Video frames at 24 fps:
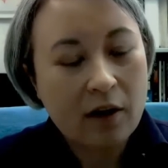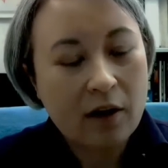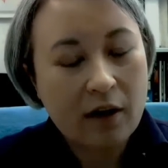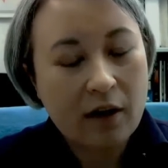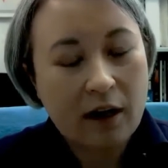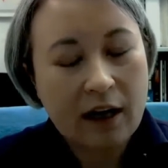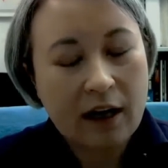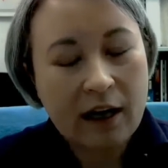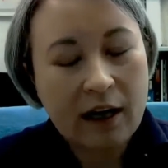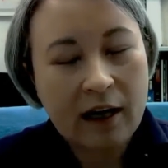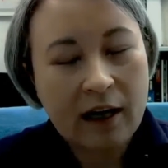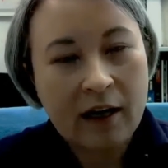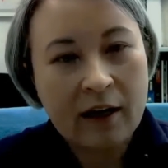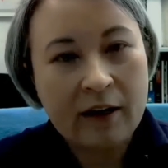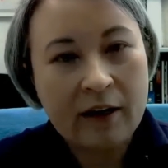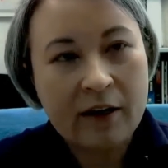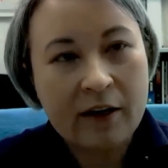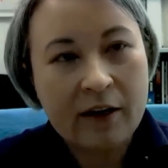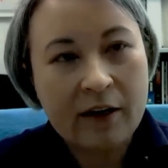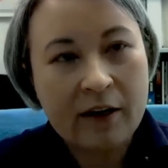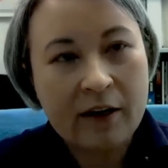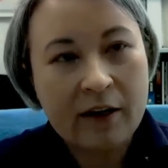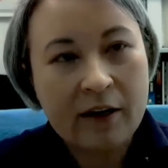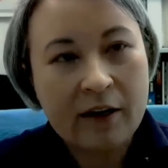
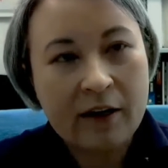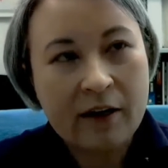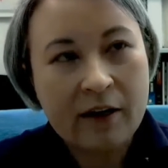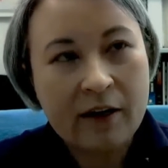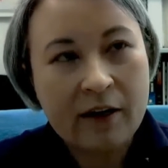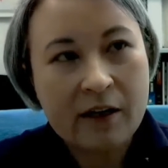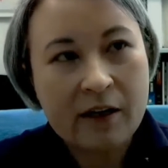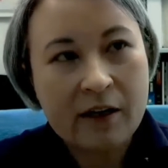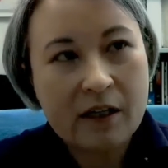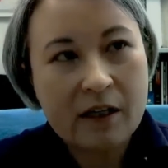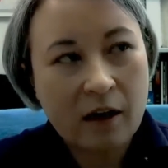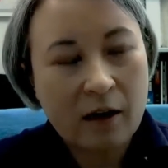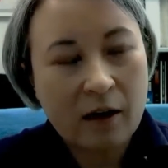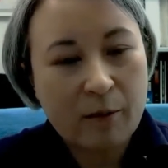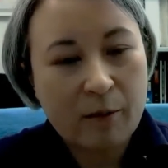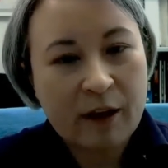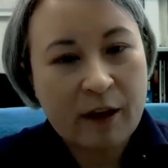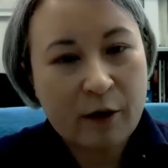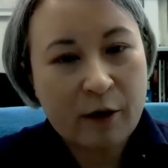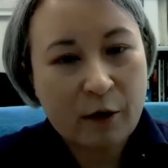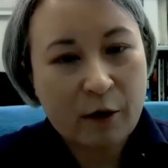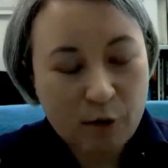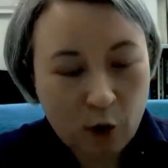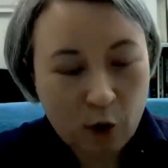And
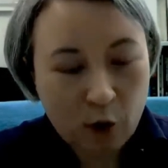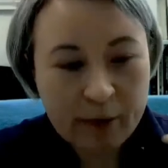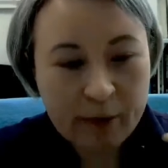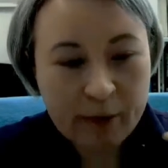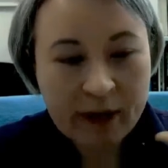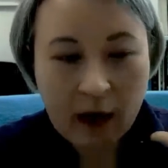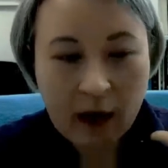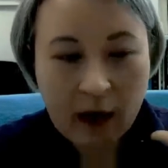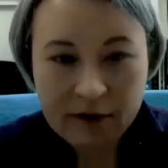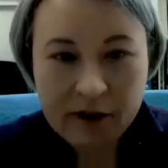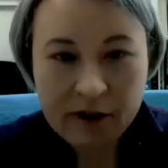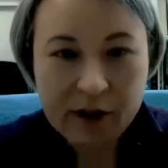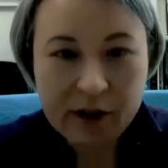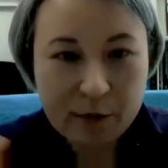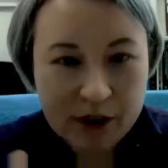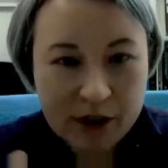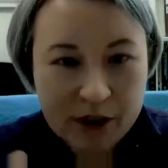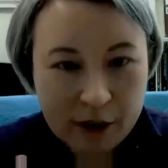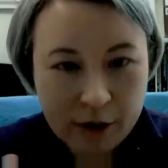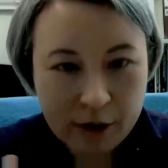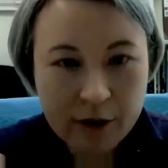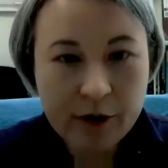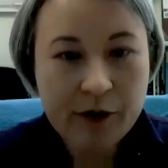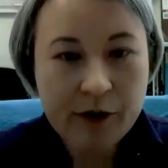they're forming out of these
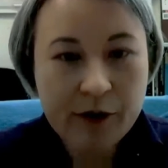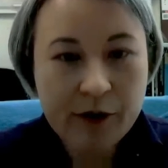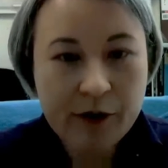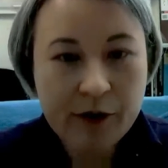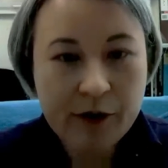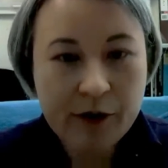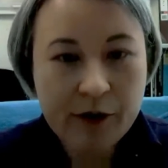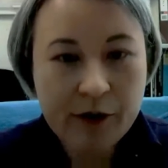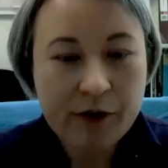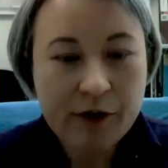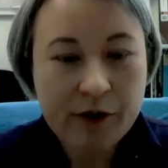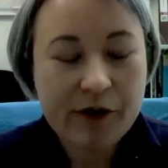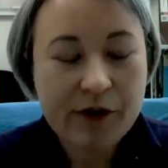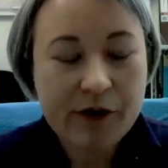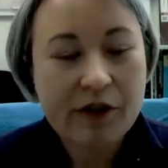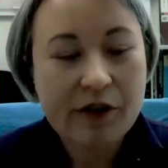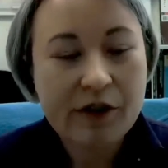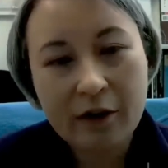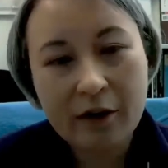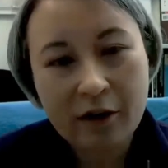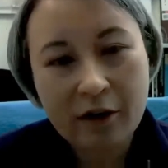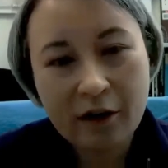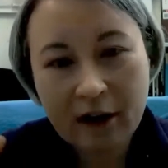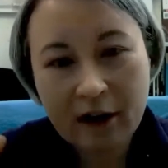materials. And in
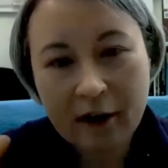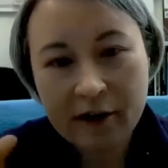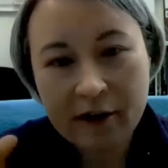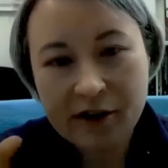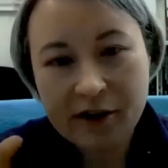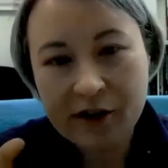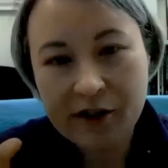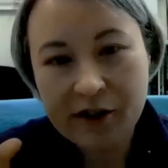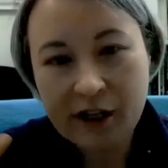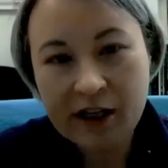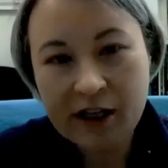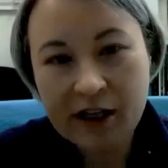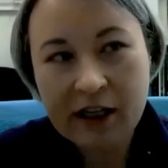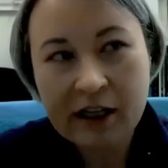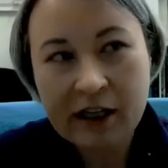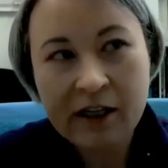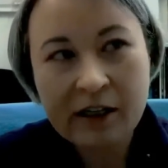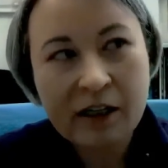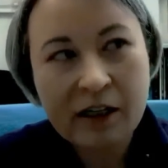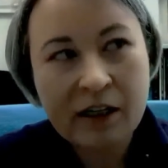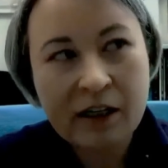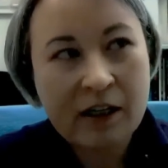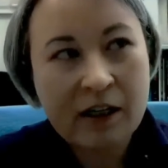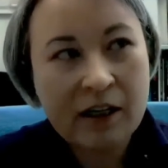particular, I studied
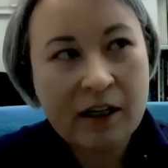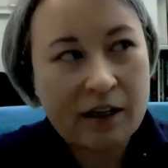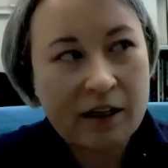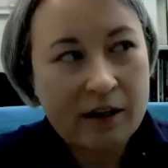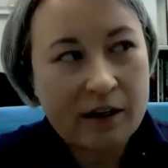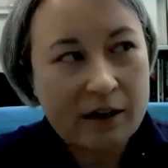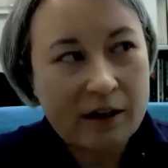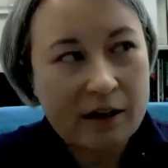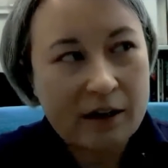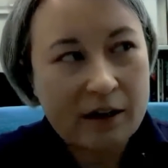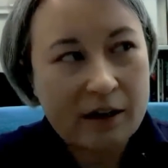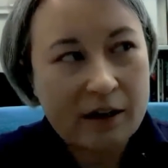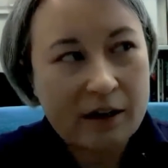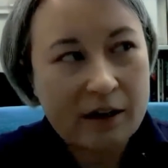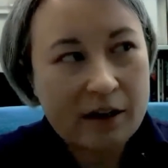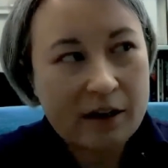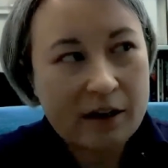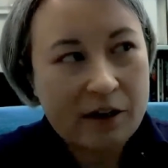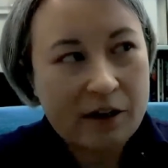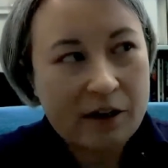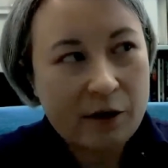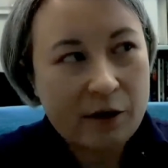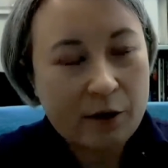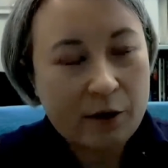the sort of the
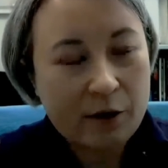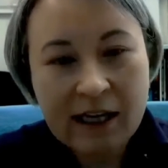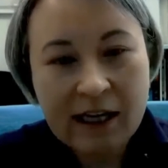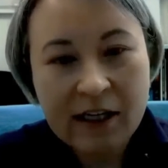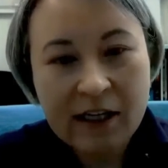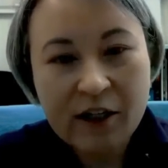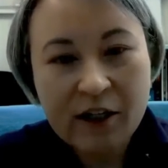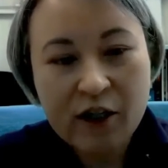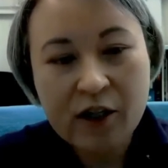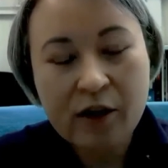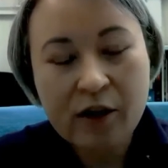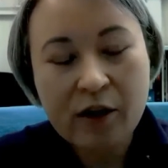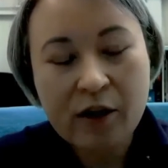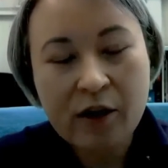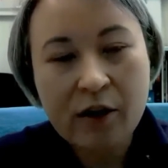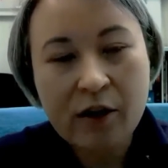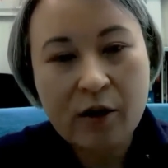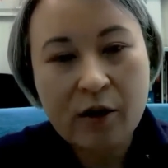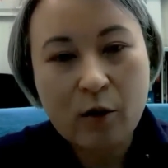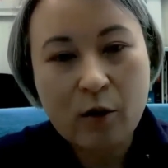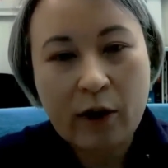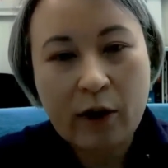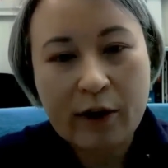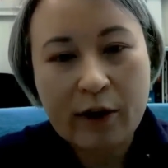stage
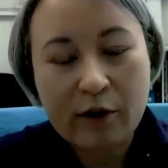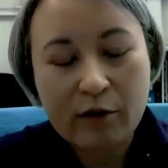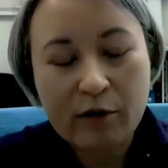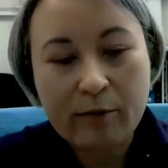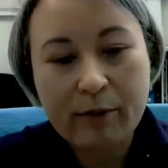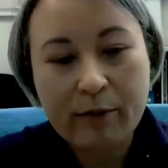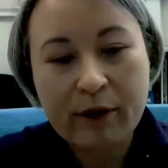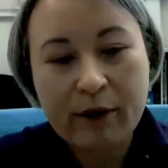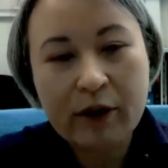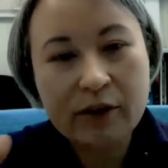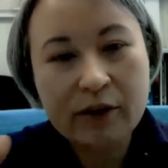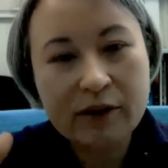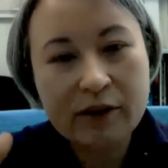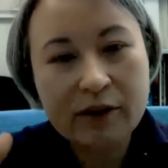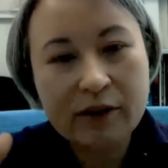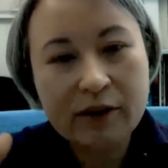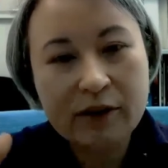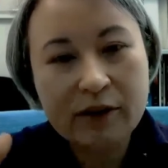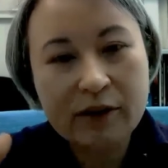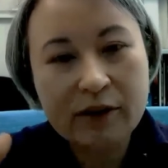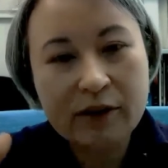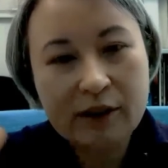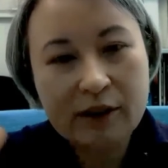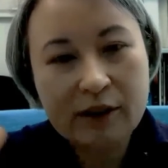when you've built up
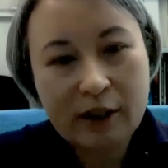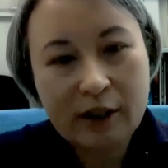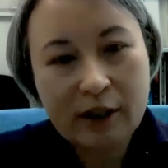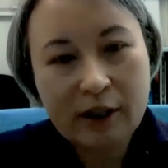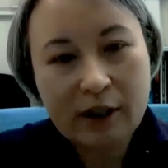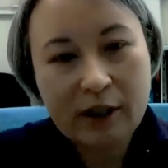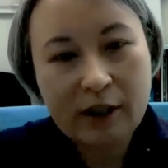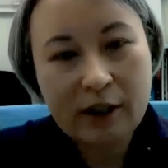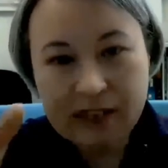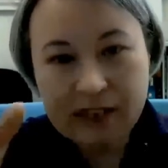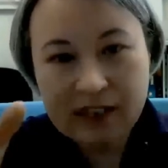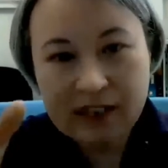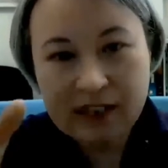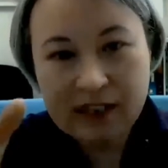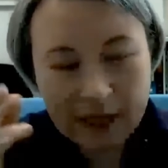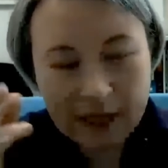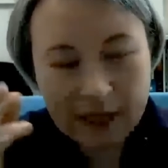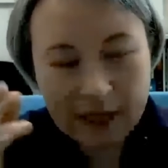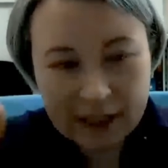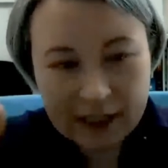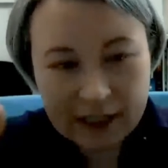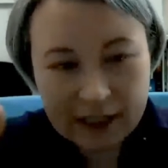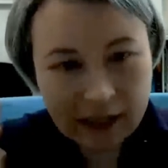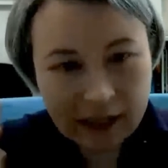
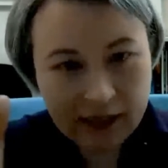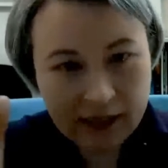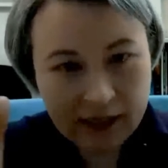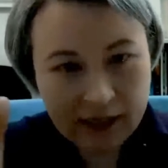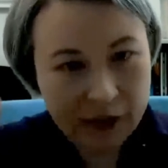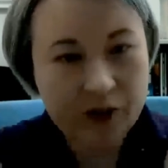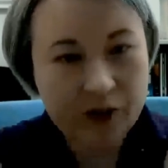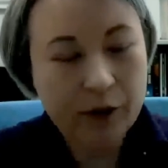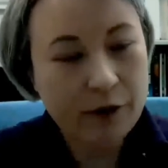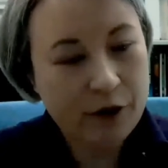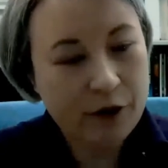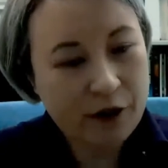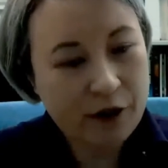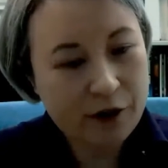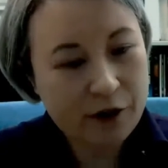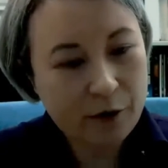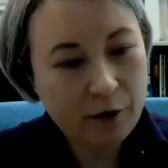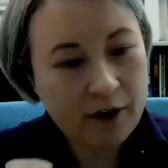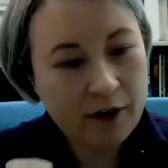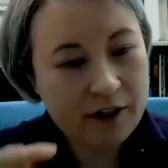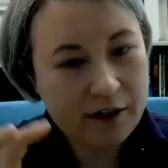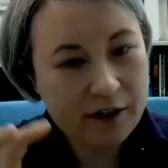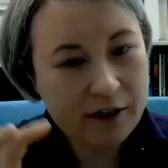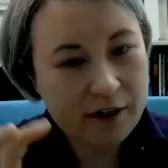tiny interstellar dust
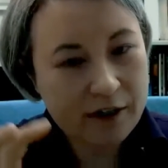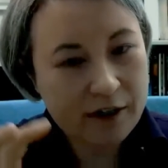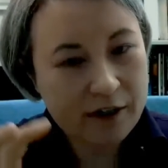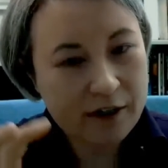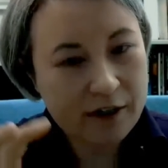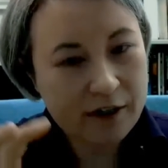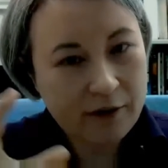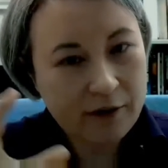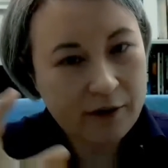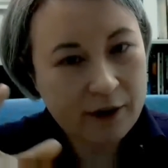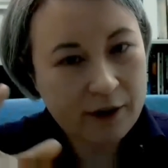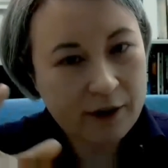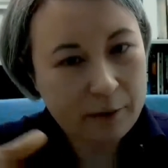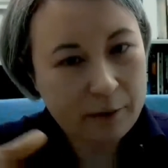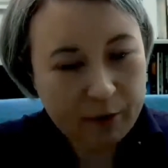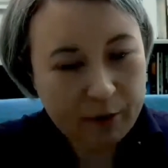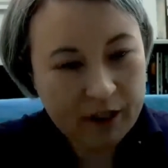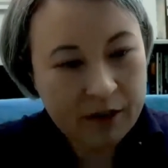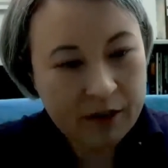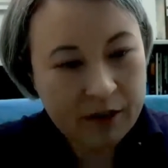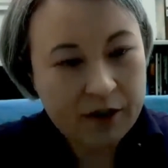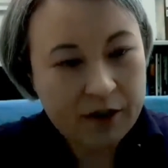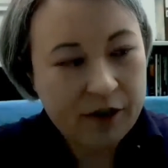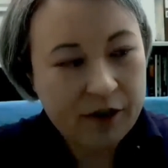grains have it built up
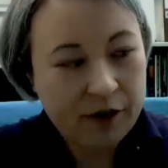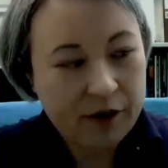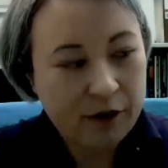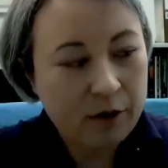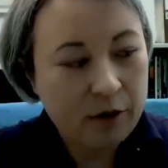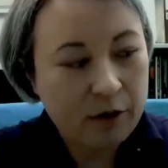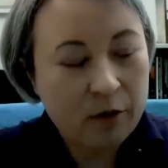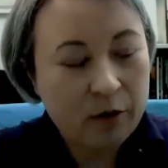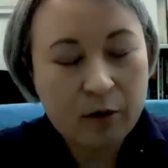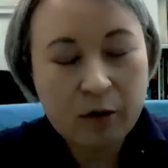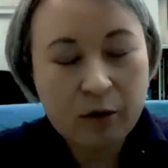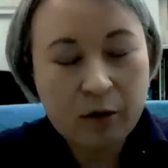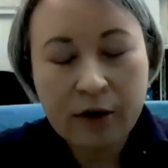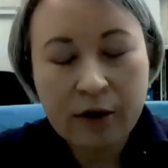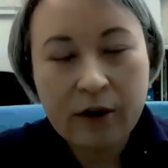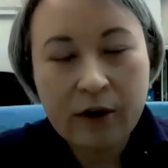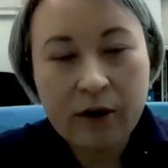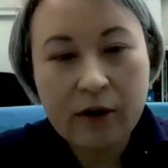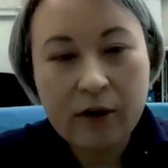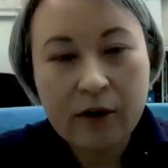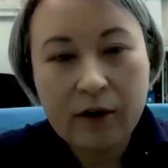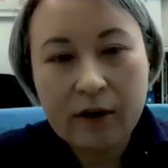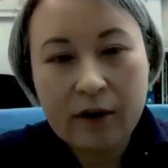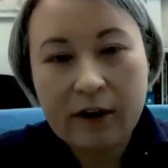into
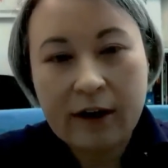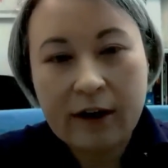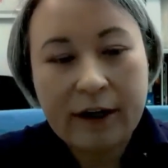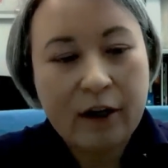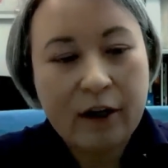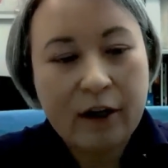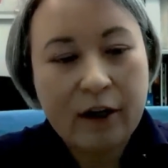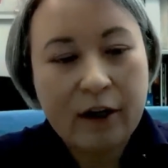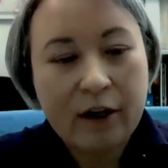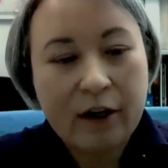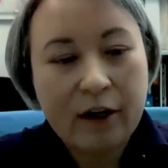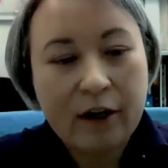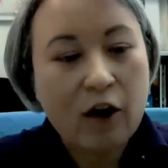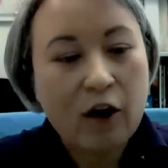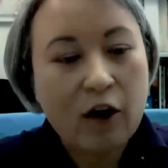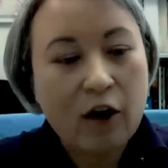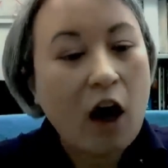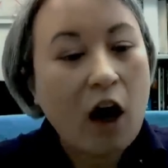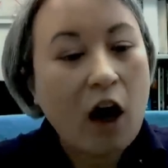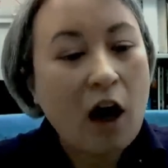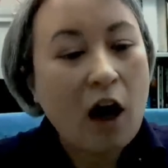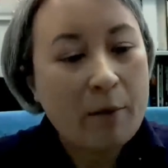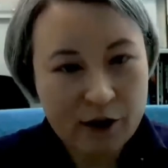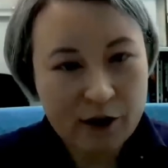like comets and
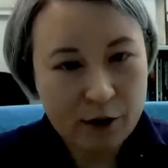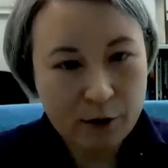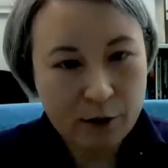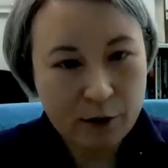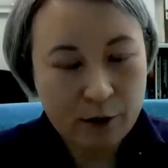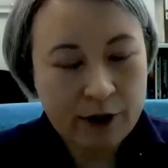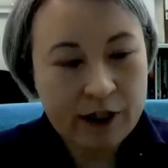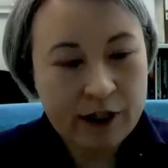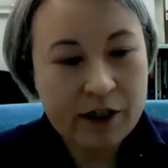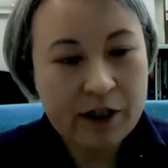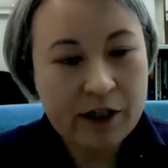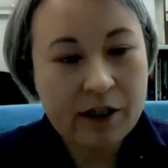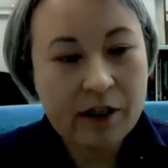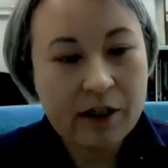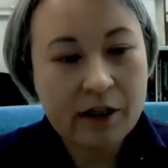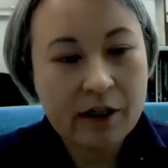asteroids,